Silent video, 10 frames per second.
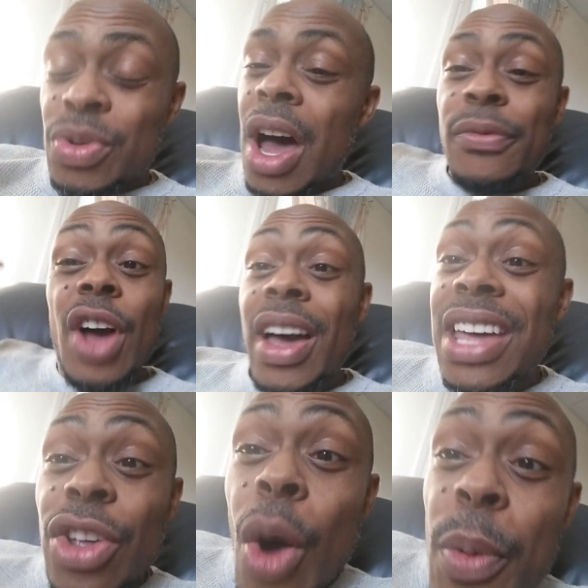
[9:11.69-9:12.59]
Now, if y'all
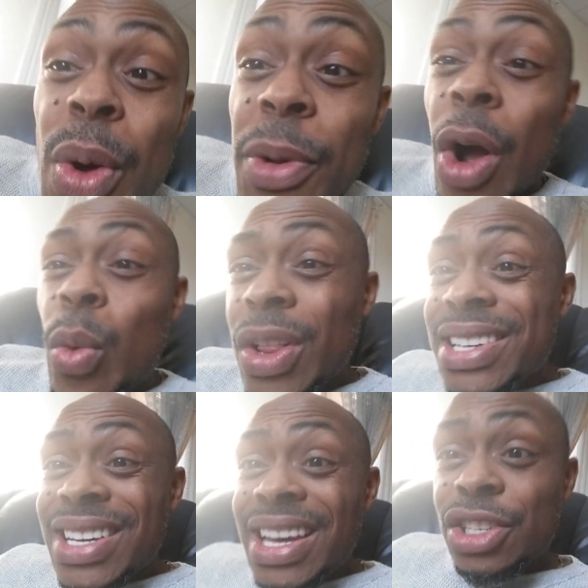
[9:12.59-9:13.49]
Ethiopian women are
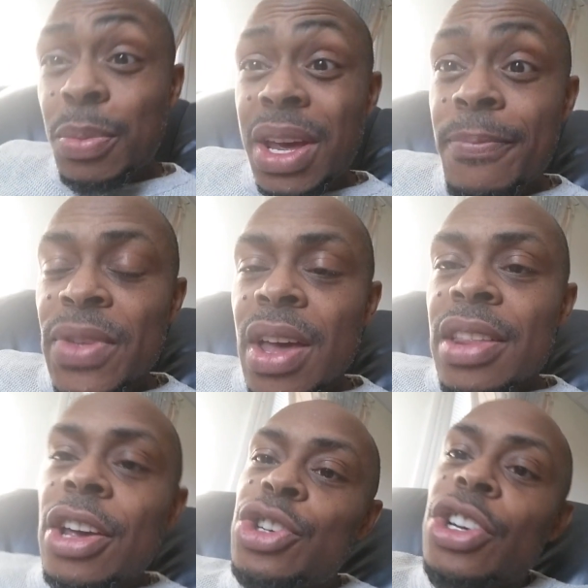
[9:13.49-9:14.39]
listening to me,
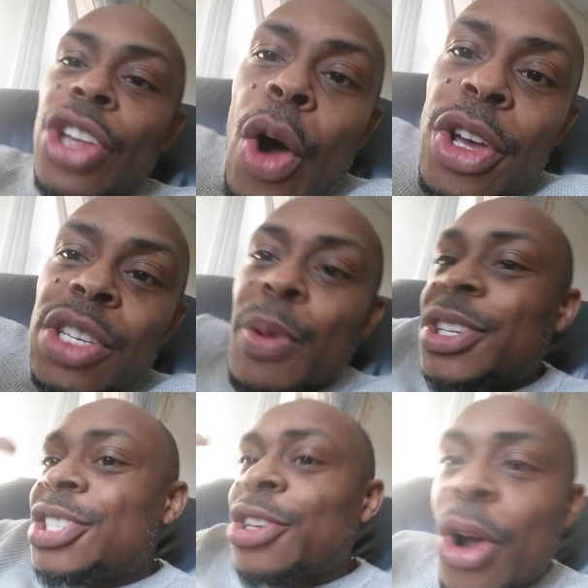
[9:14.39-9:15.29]
then you should know you're supposed
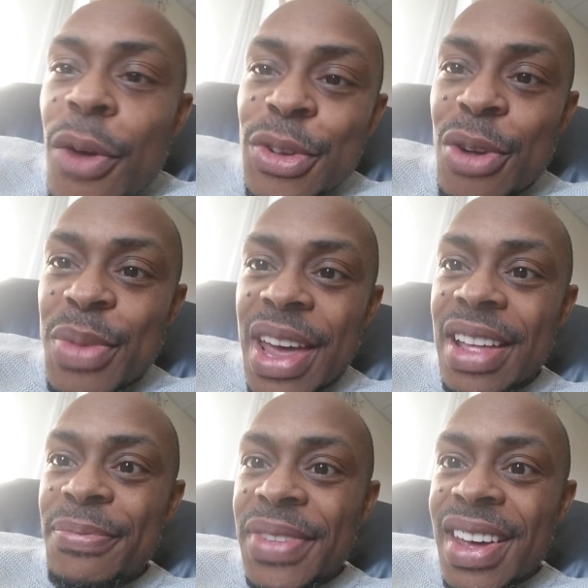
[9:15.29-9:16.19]
to serve your
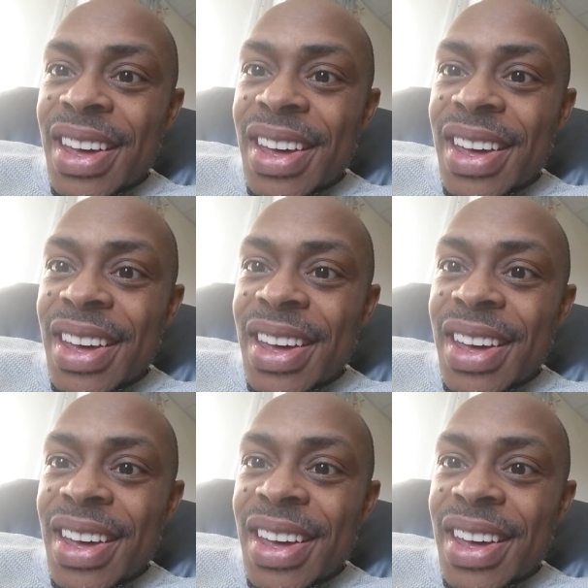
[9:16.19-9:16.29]
men.